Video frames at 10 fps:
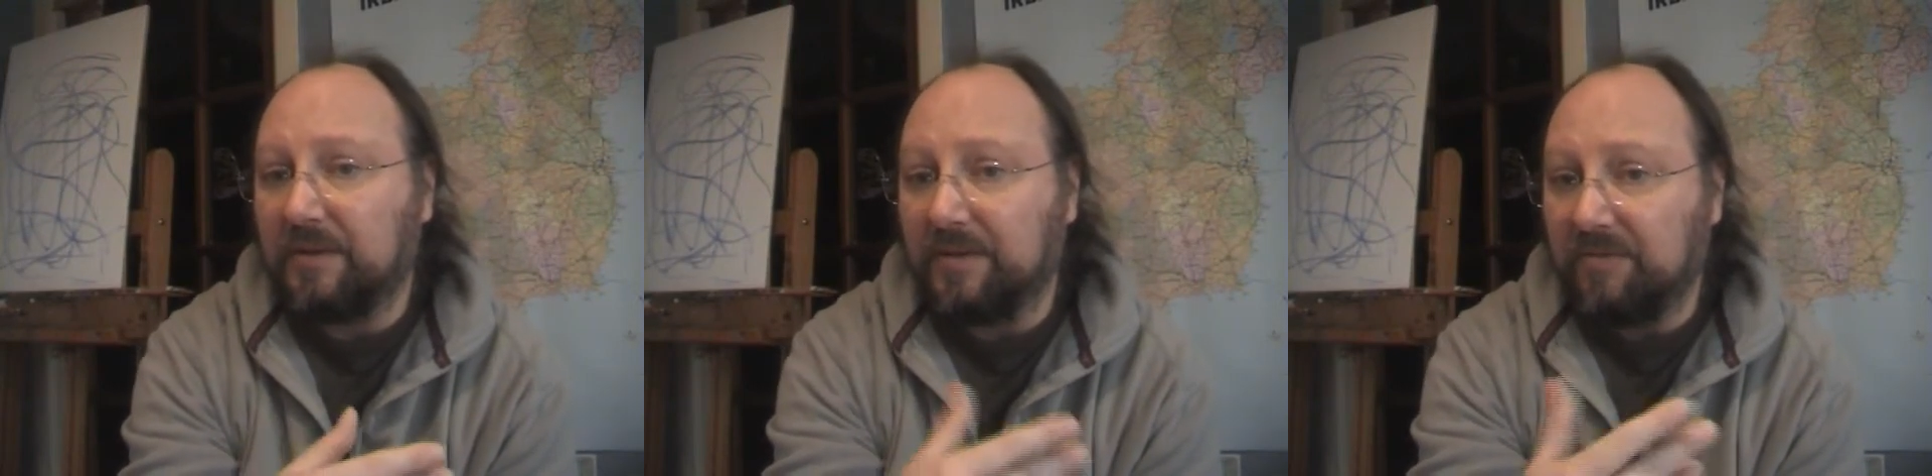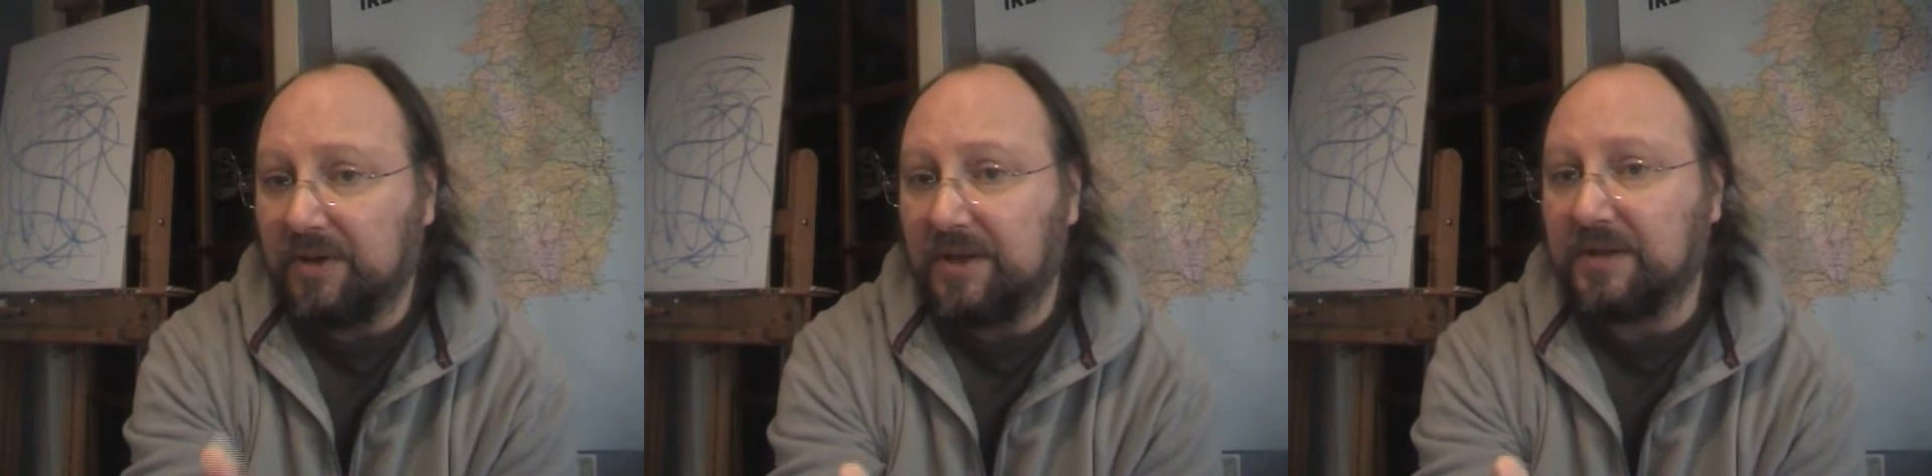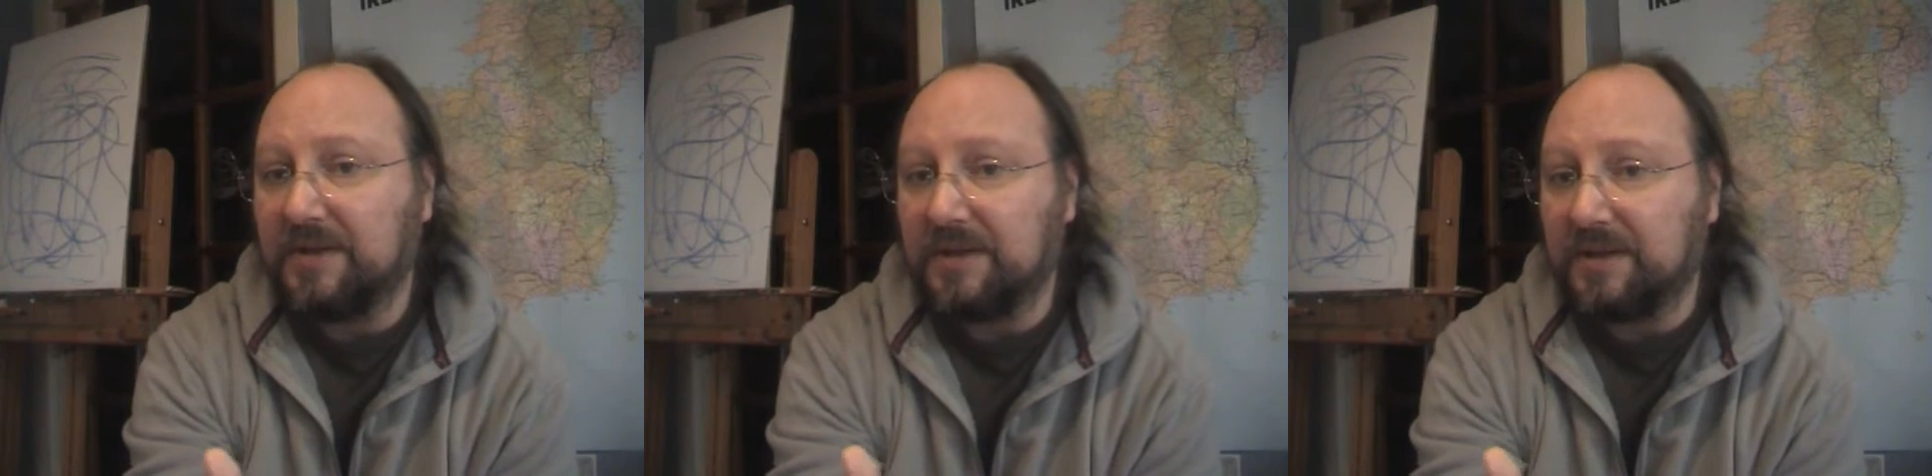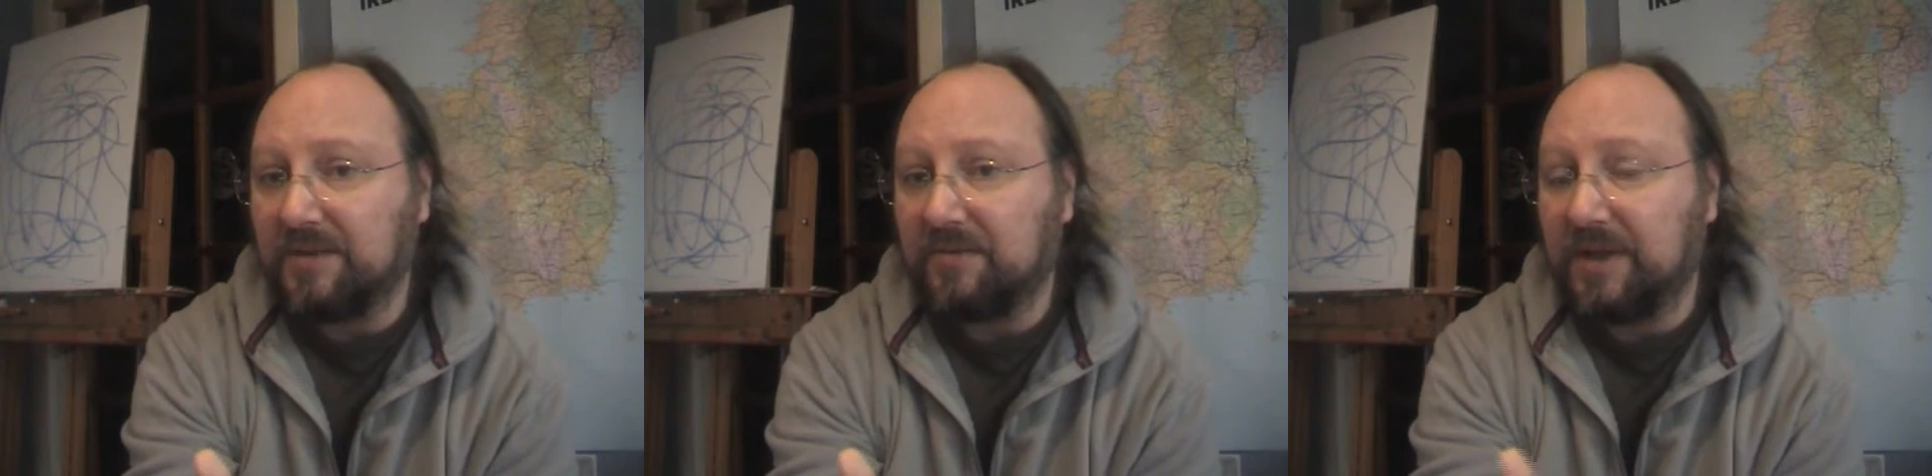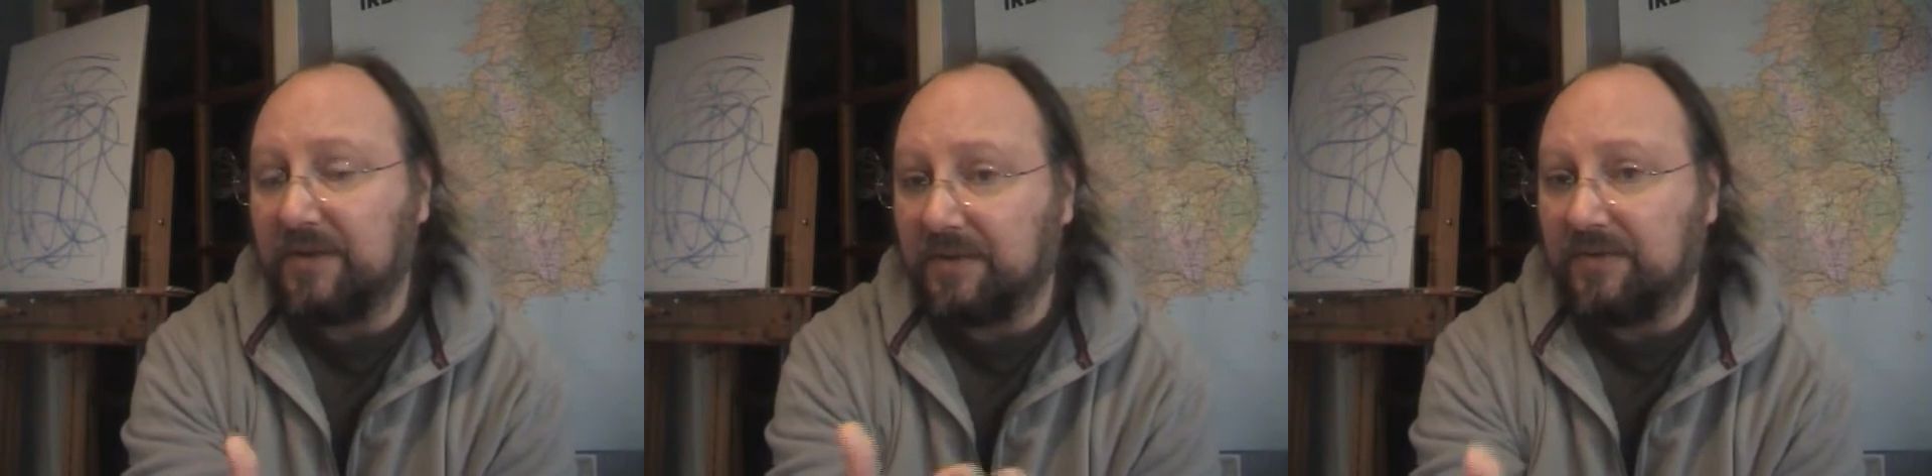impaired in certain way, their